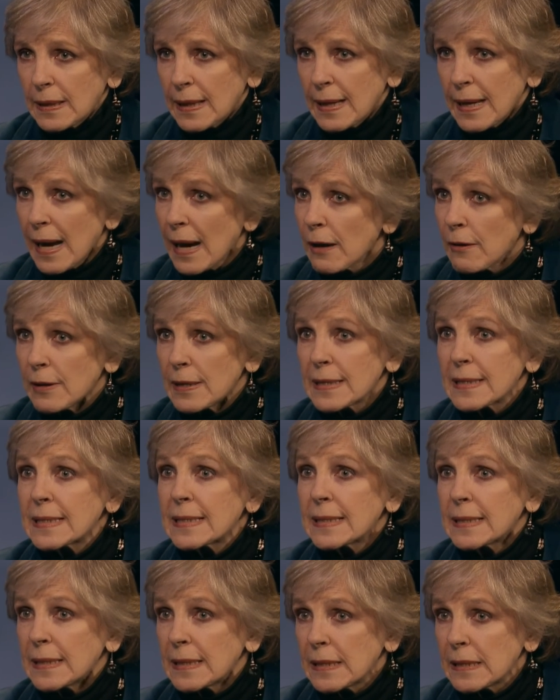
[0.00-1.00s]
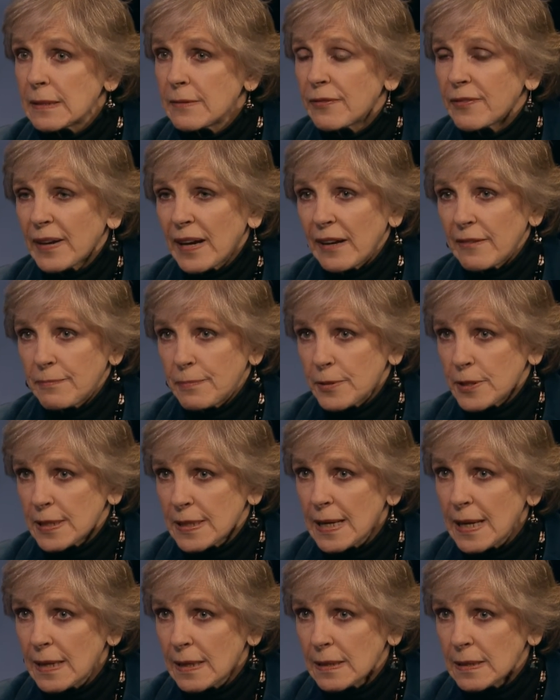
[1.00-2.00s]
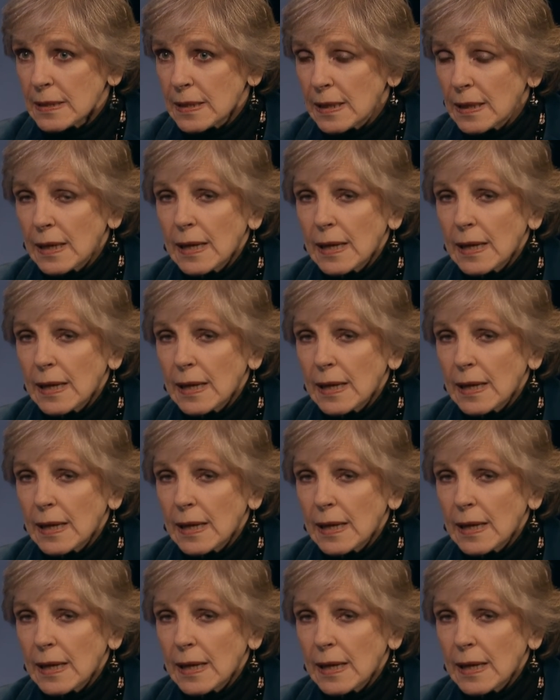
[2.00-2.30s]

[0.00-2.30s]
guaranteed five percent,